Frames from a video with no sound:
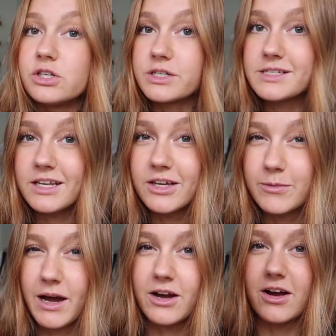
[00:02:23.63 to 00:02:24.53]
just to look
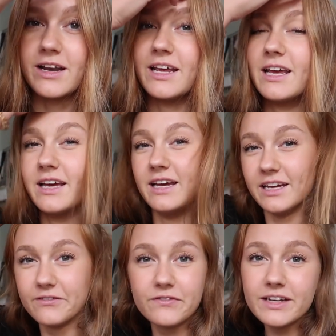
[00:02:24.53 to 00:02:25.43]
back on
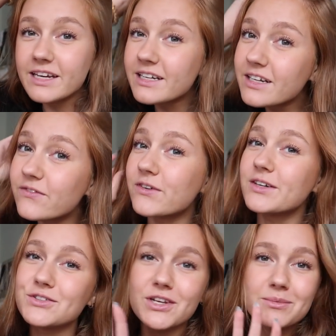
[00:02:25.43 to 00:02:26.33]
if needed
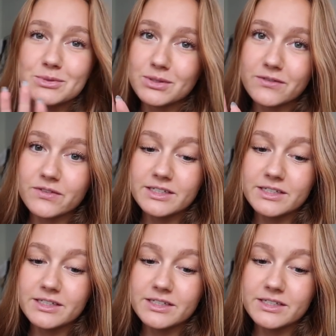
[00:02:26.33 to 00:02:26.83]
for some sort of